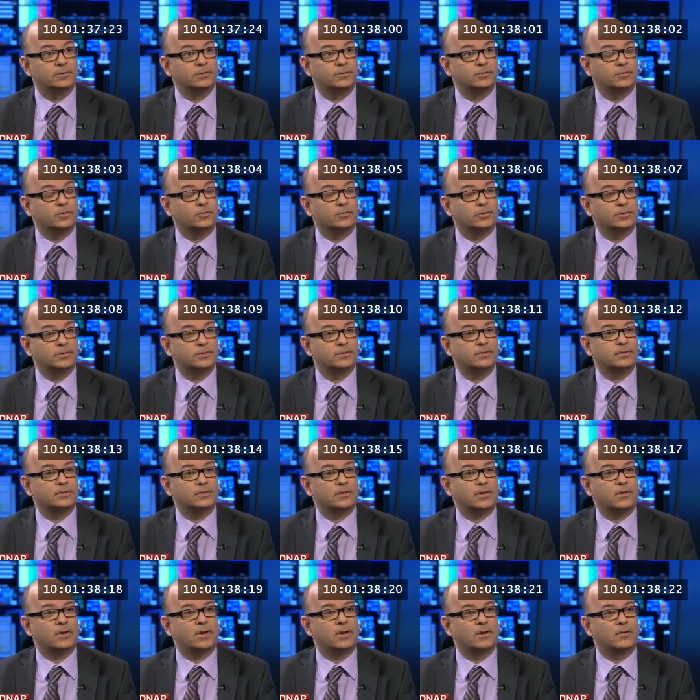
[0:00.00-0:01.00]
So
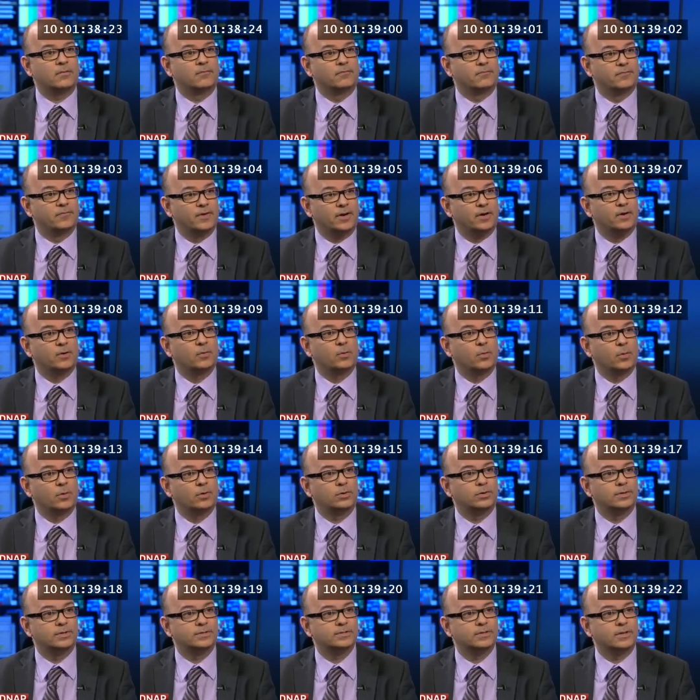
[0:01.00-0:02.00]
it's very
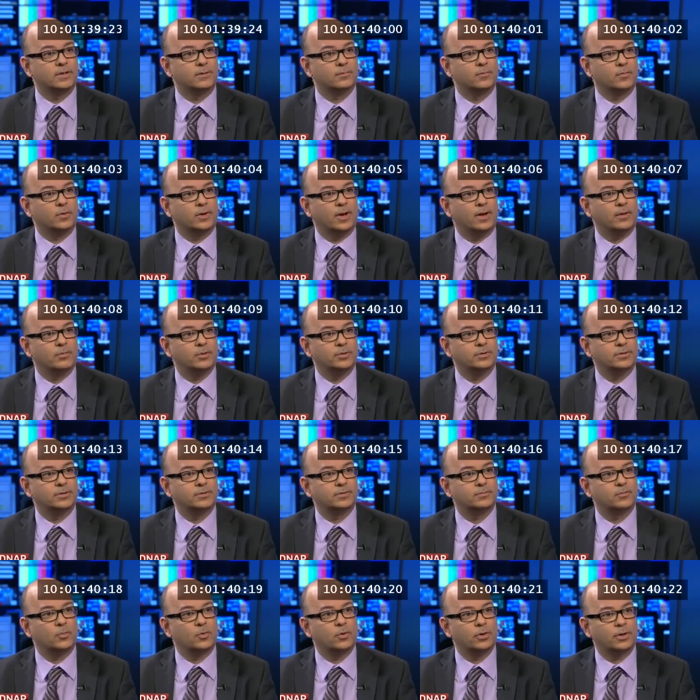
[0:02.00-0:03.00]
worrisome what happened
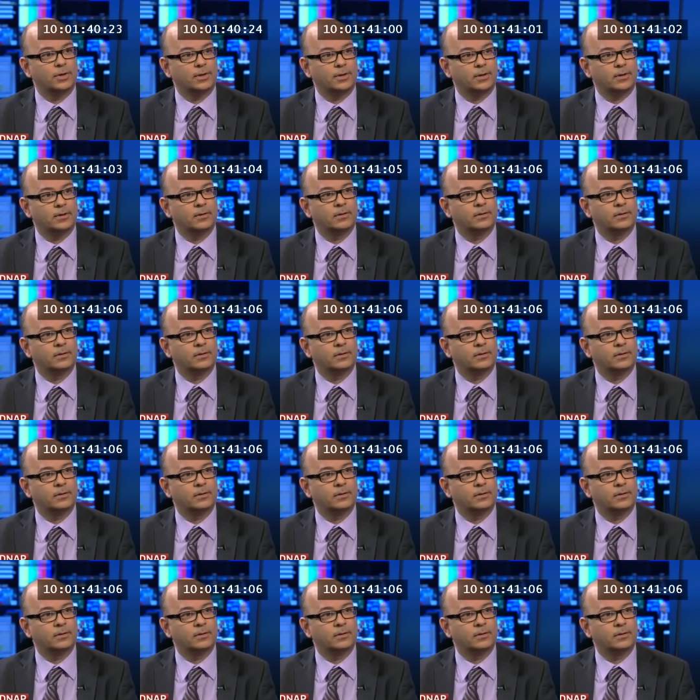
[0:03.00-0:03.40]
this morning.